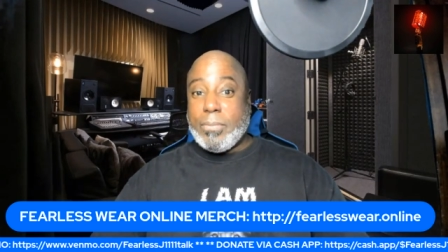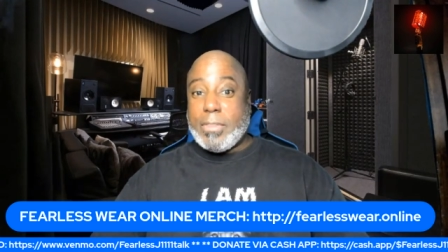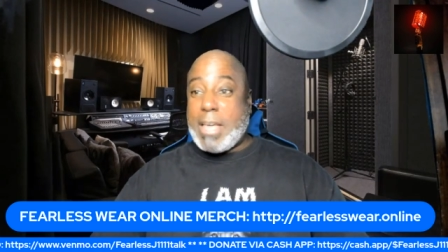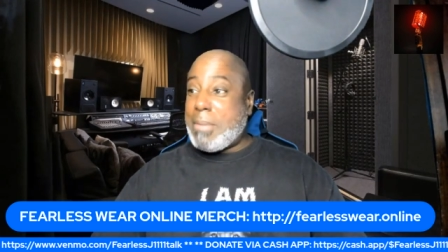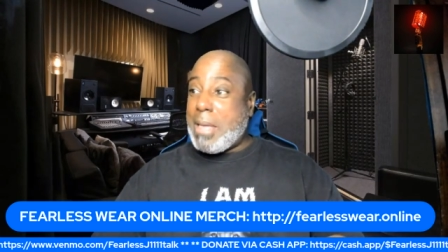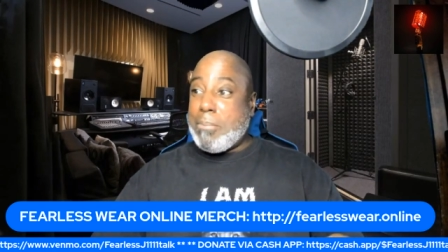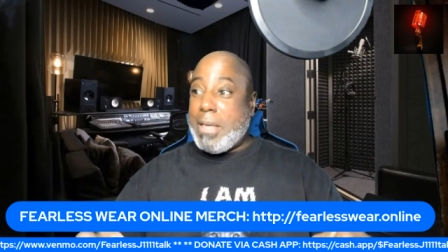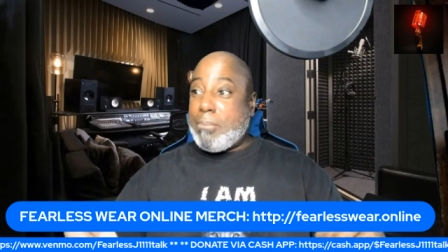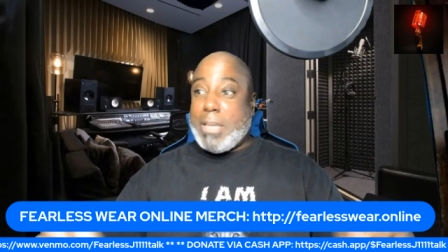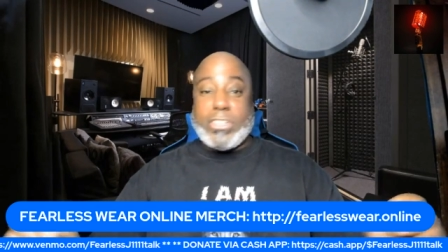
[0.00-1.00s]
They may
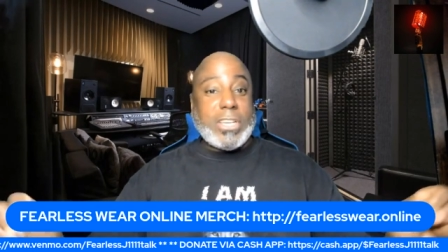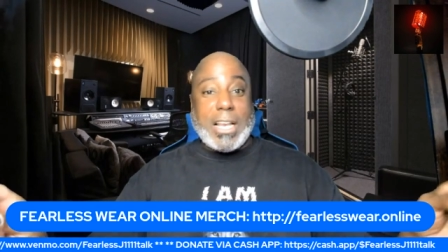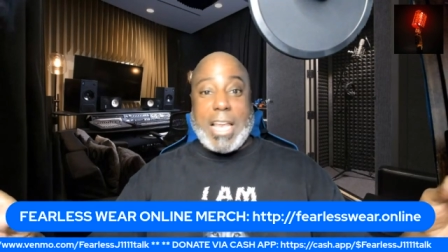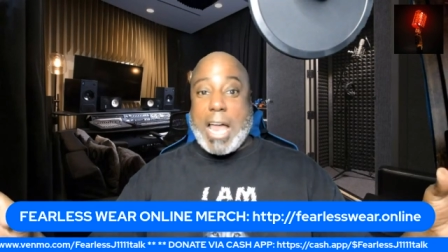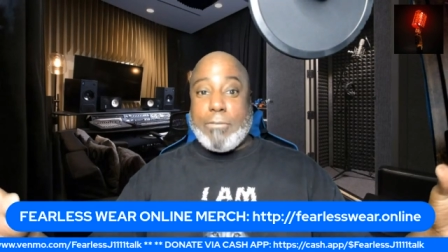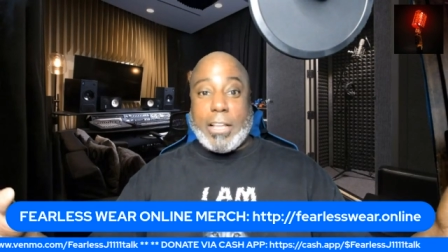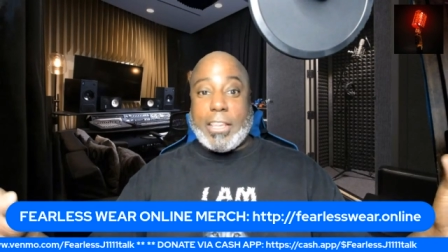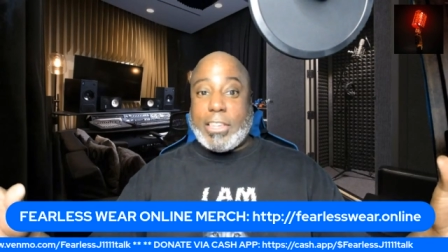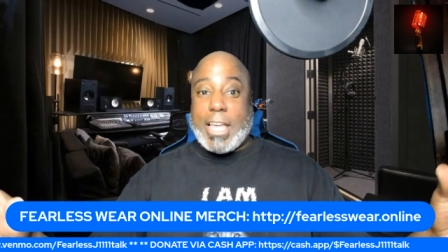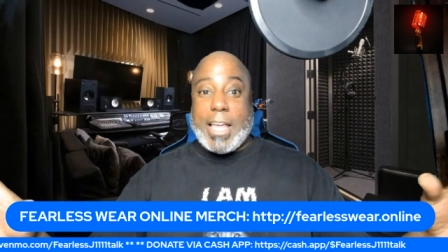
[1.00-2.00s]
mention a lot of other
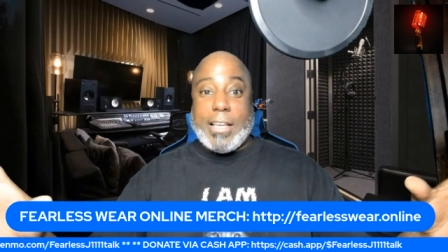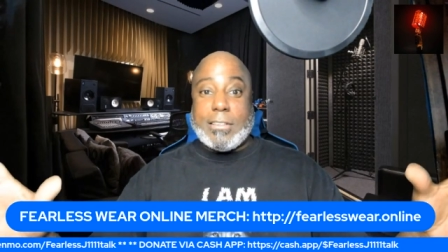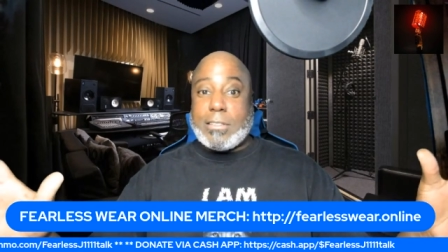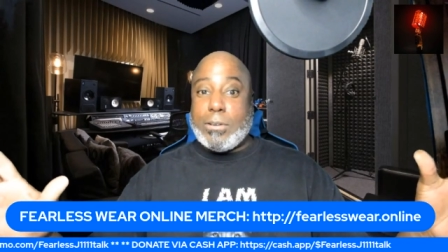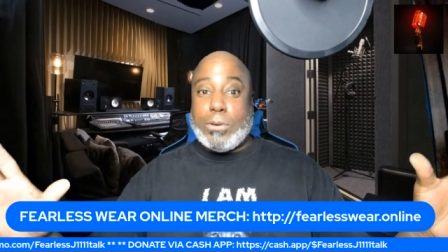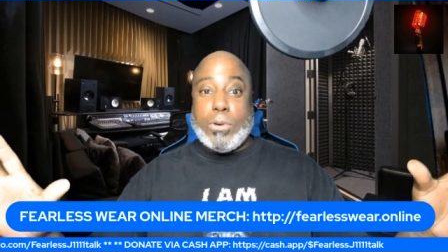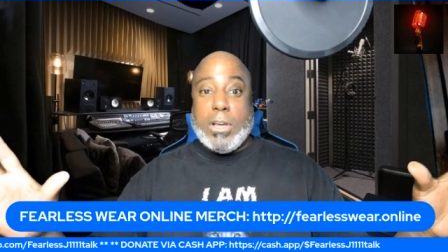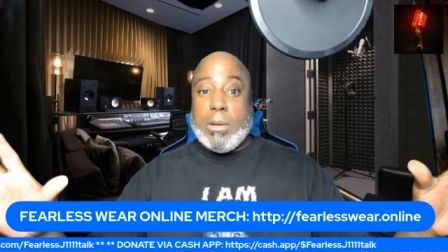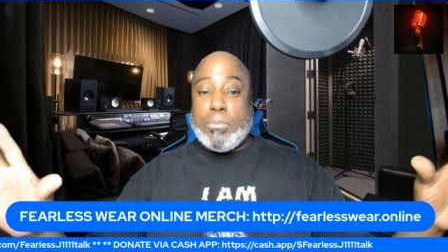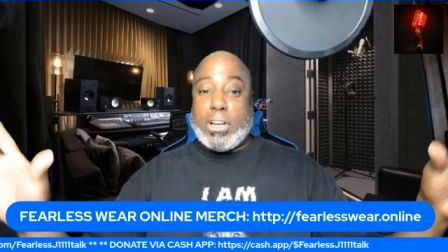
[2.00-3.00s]
things to
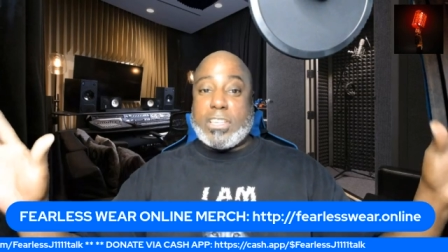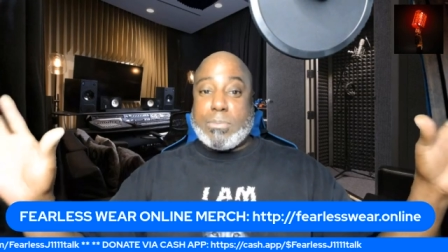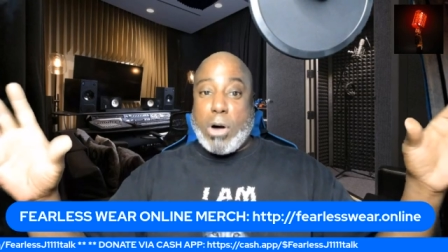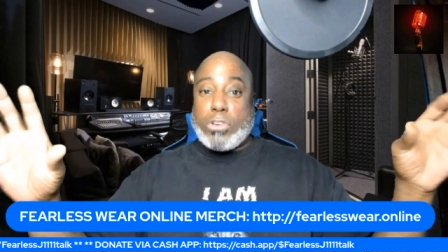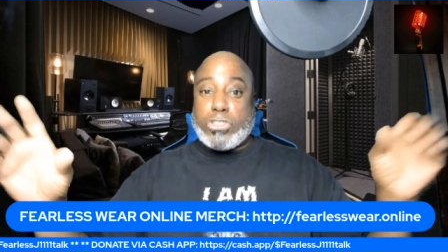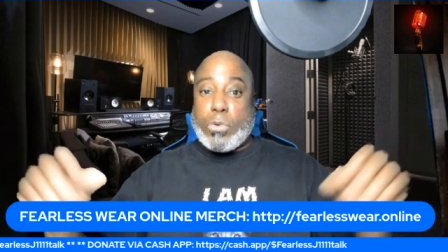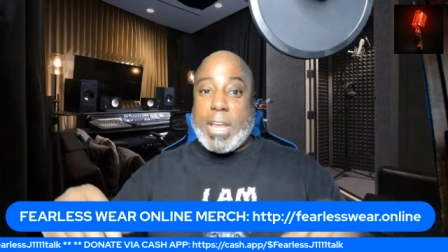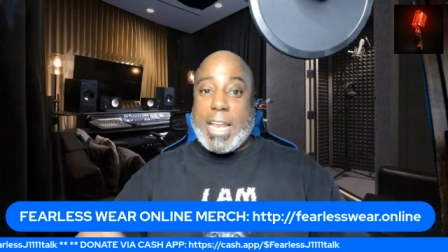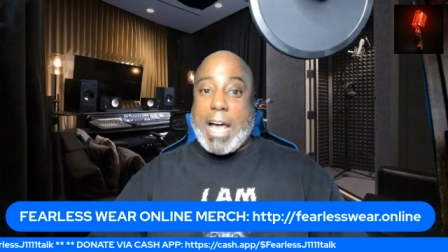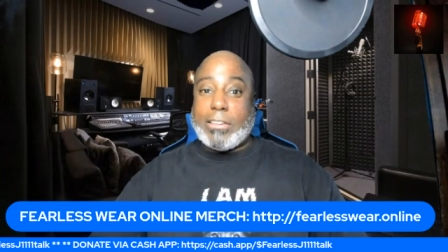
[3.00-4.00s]
put a smoke
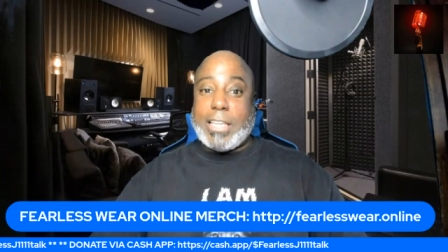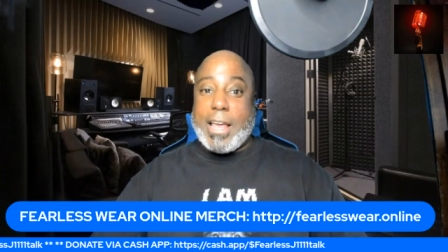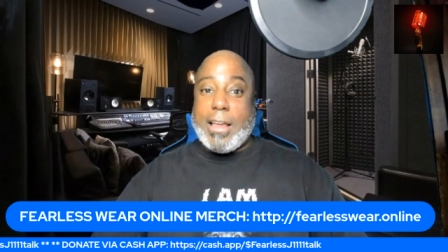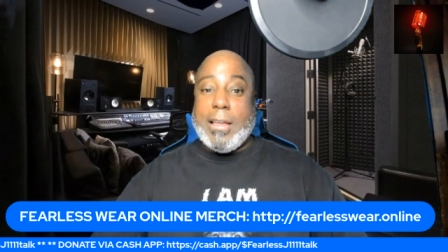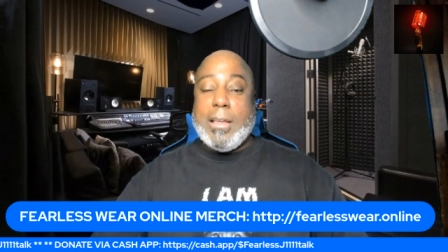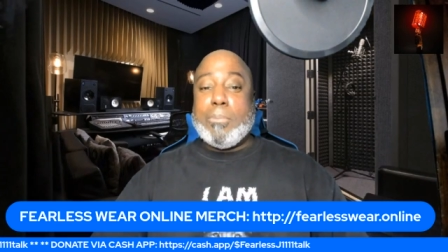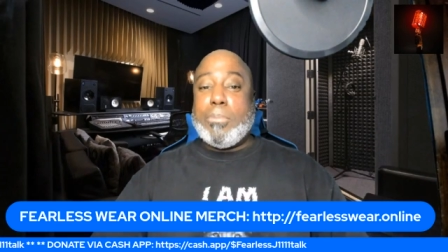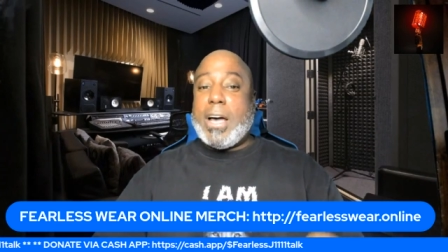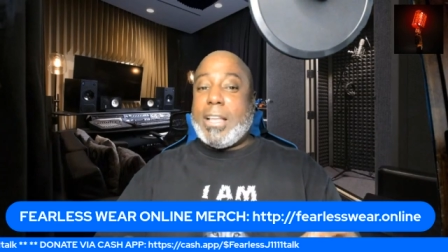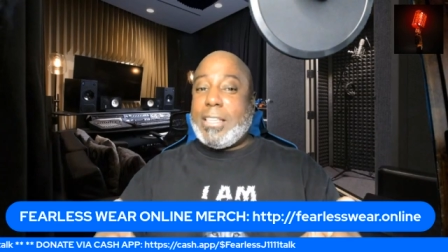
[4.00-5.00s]
screen out there,
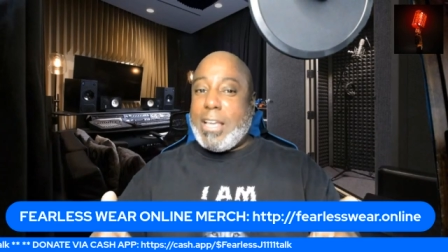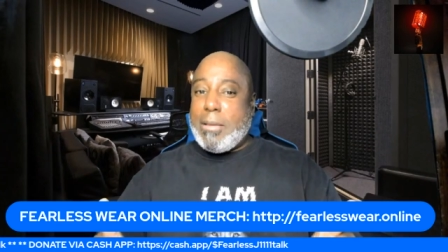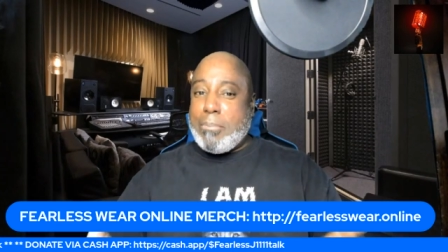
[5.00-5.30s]
but they're